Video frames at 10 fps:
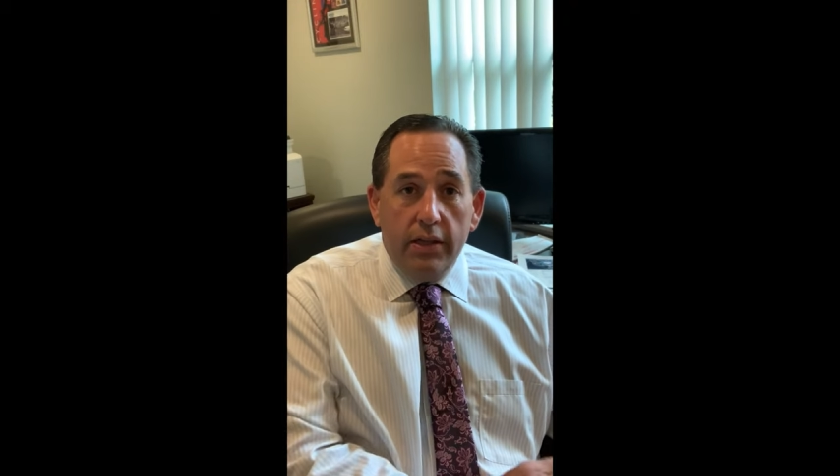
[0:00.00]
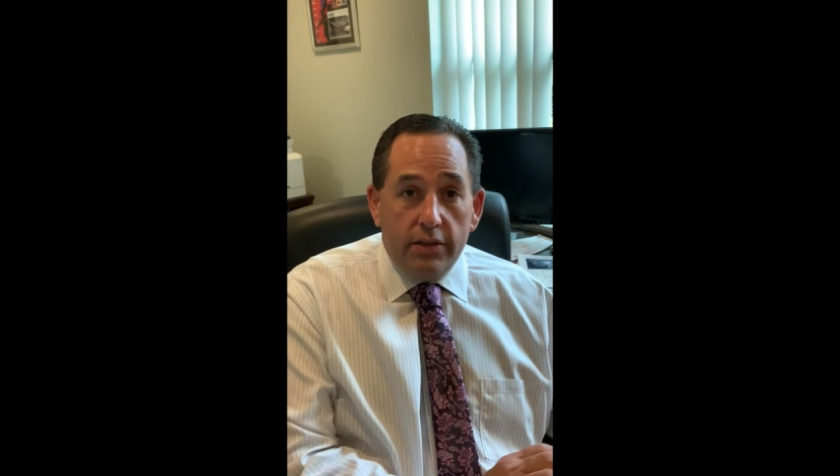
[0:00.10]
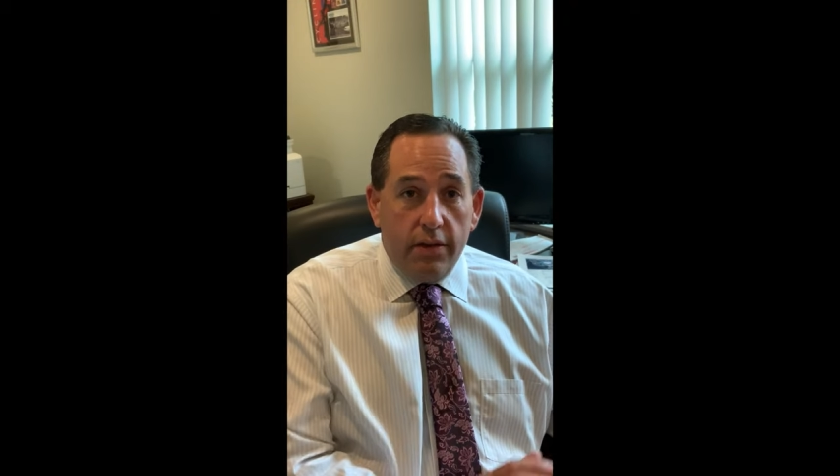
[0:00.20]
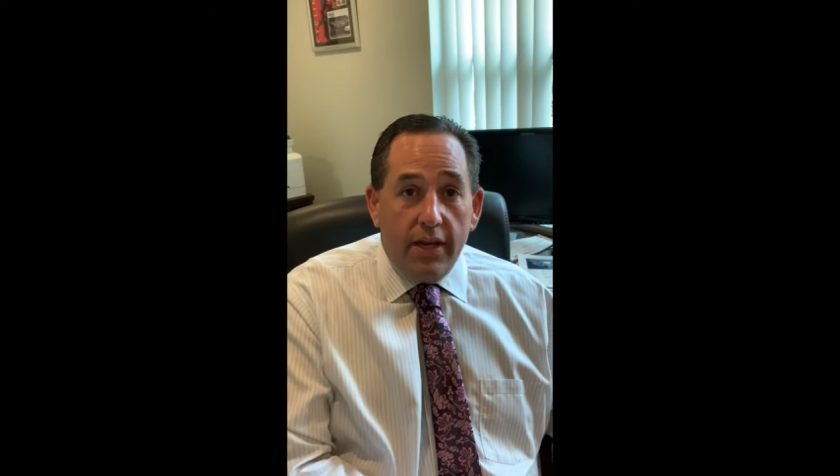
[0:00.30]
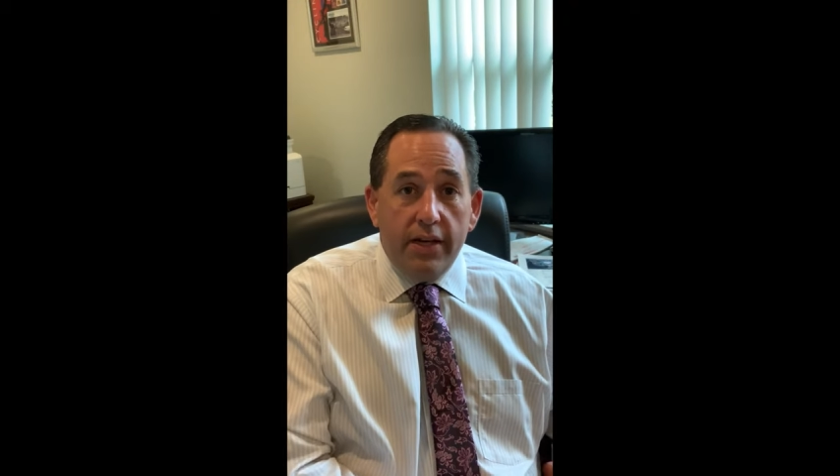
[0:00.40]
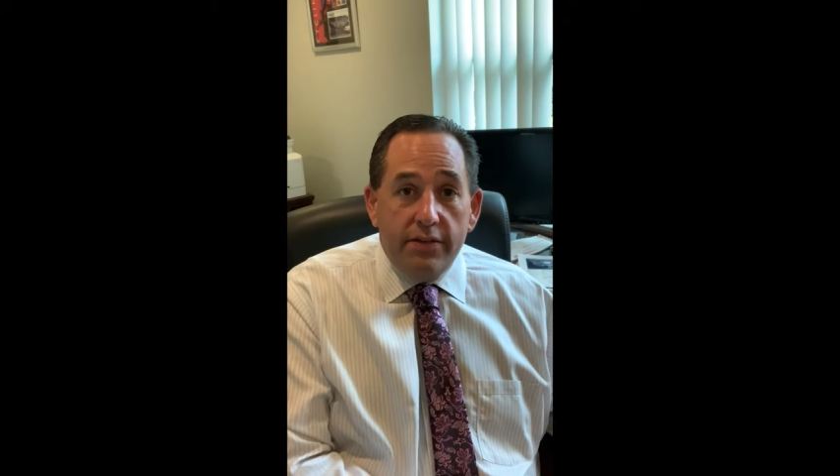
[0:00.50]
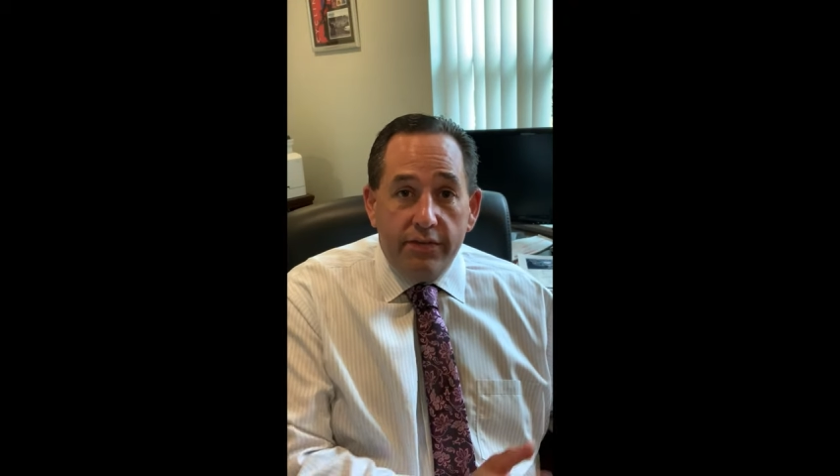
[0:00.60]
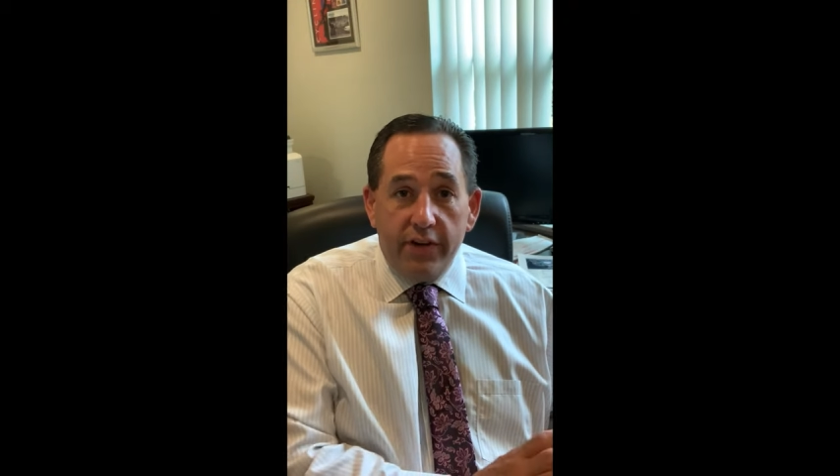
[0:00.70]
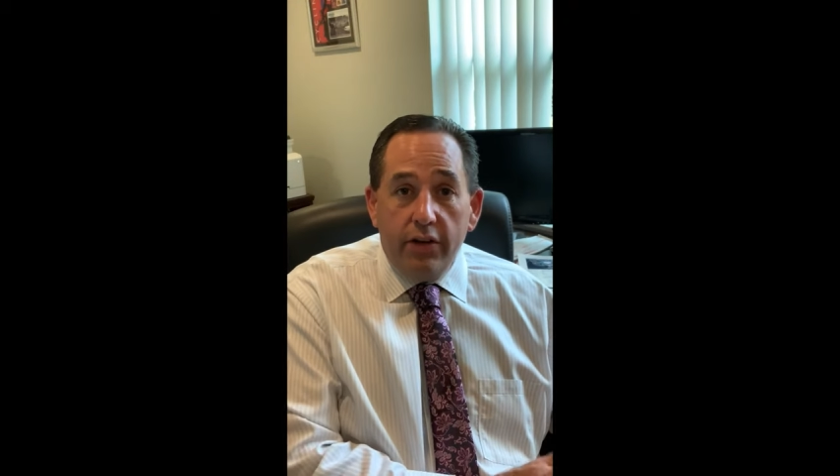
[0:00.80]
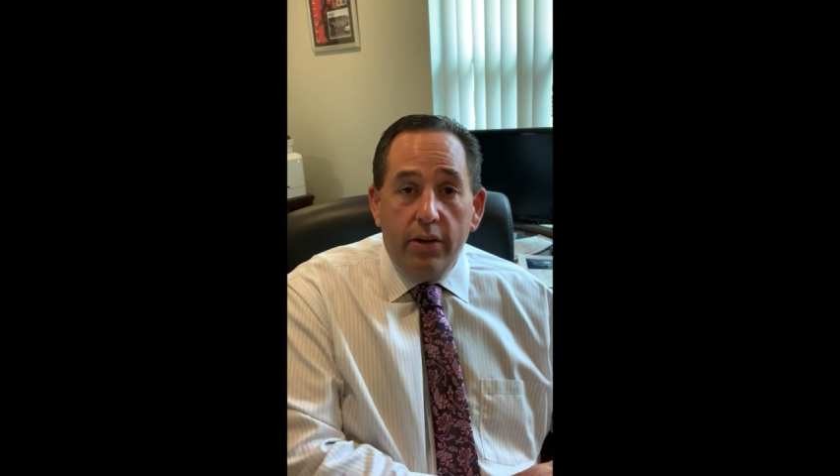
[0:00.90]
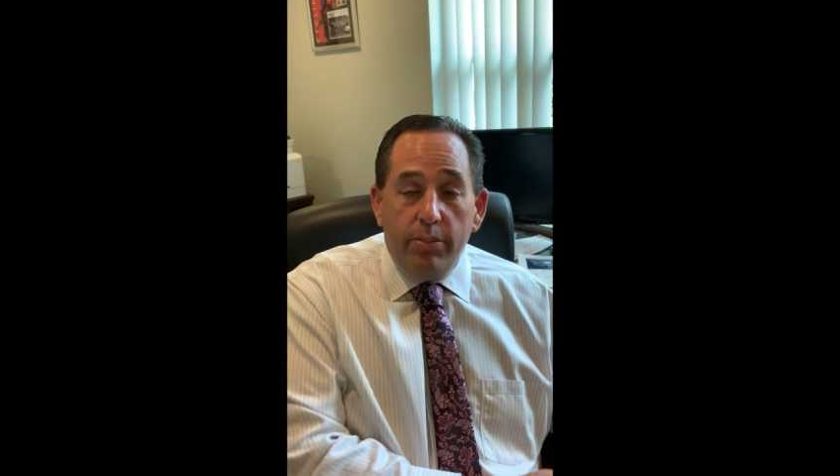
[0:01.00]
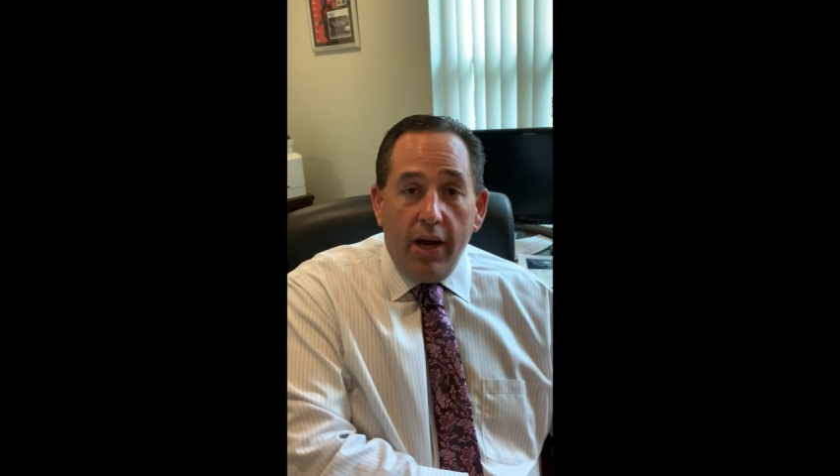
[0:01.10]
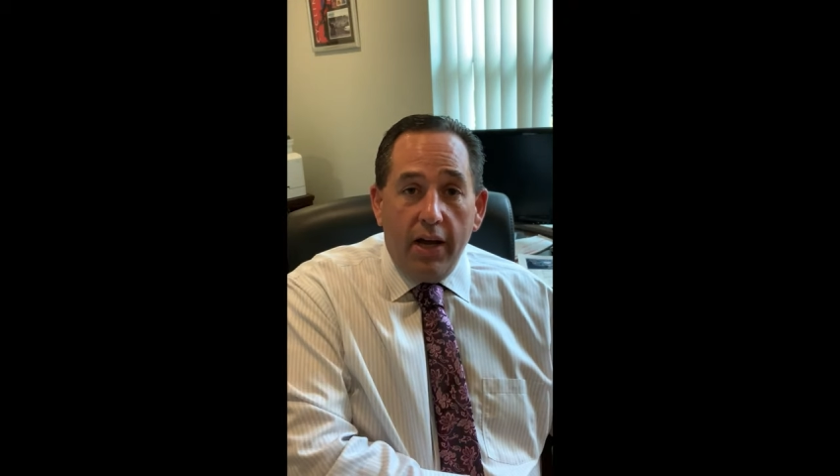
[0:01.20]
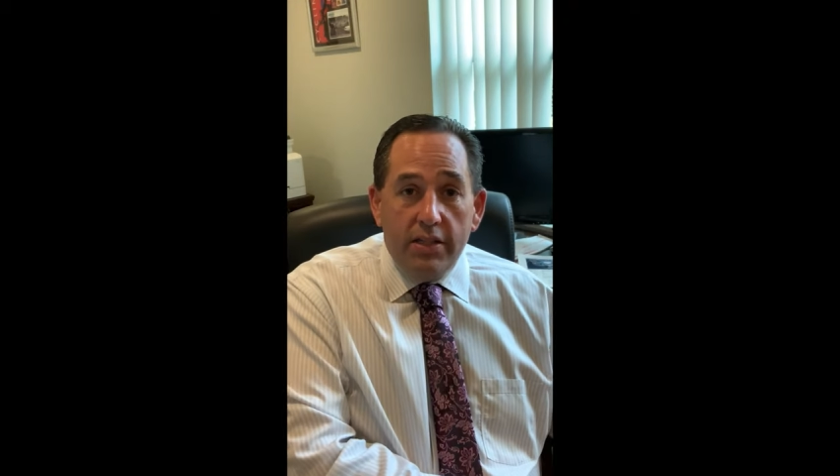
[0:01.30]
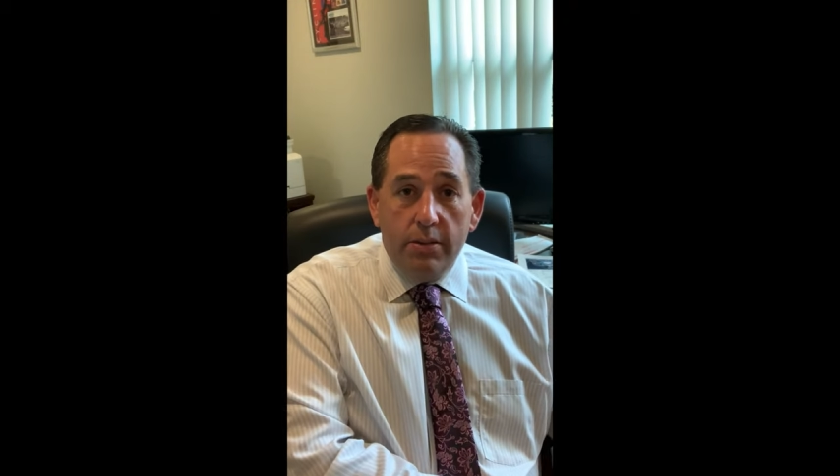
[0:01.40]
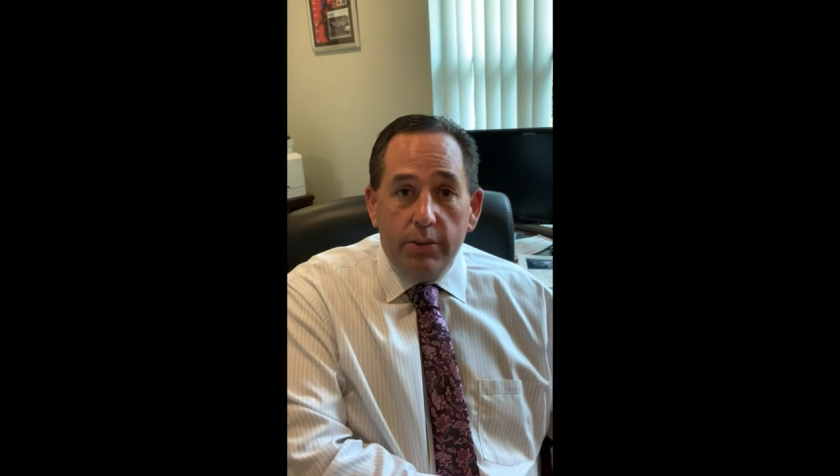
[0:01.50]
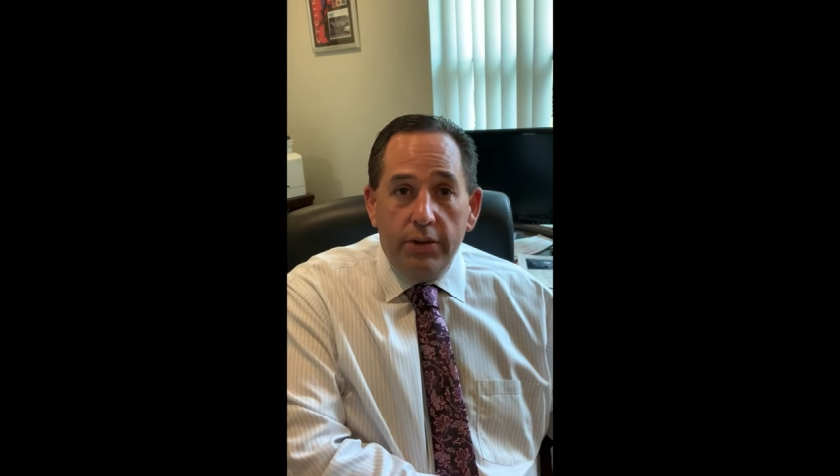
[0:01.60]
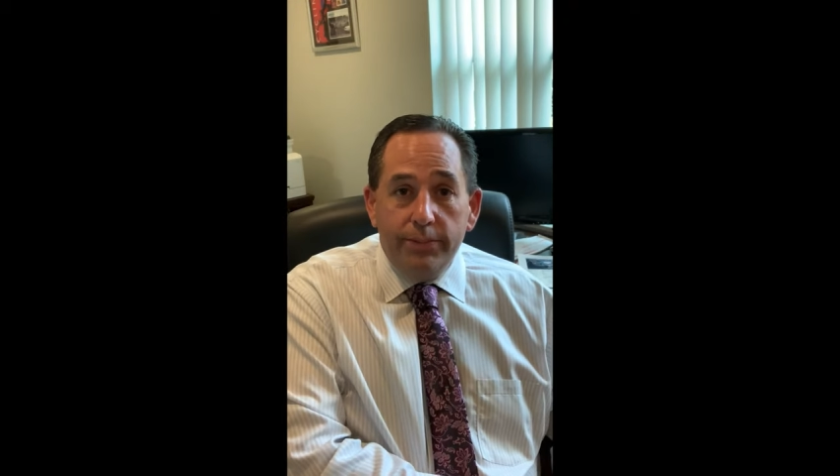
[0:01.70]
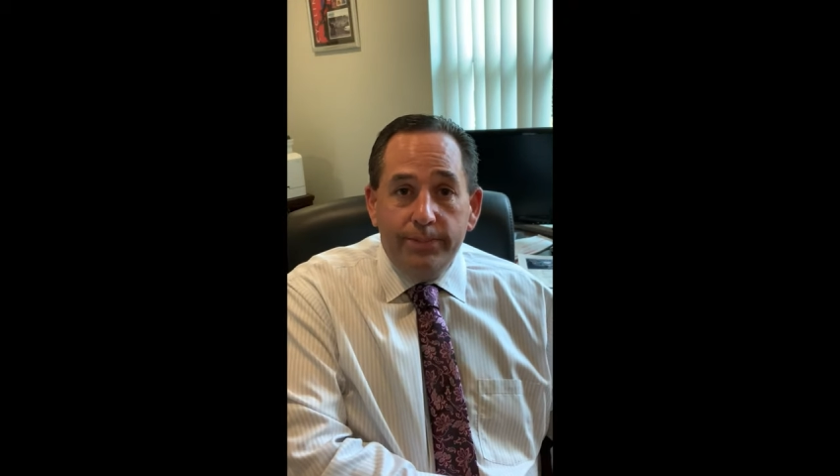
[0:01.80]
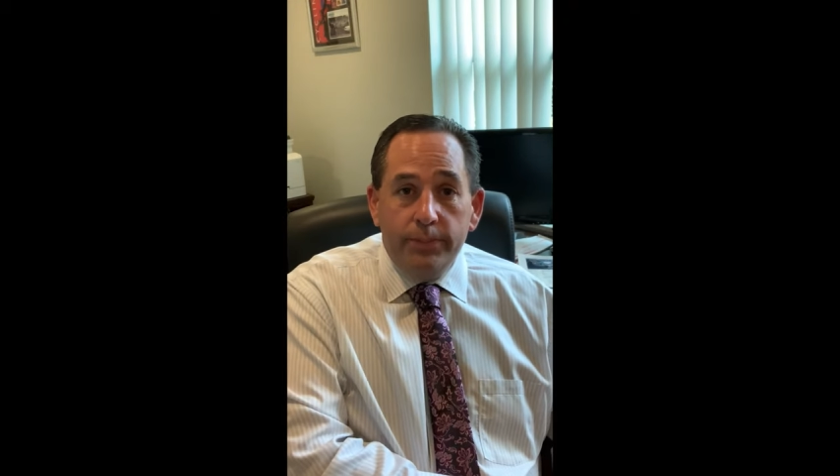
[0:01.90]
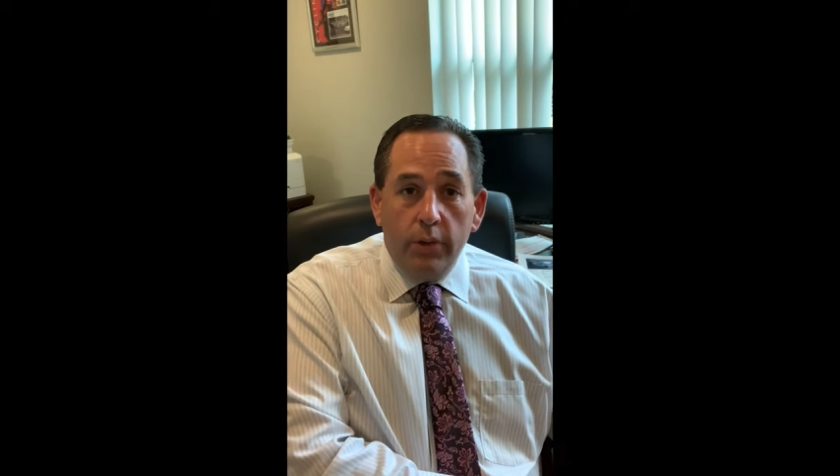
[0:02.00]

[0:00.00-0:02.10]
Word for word: So that is very possible.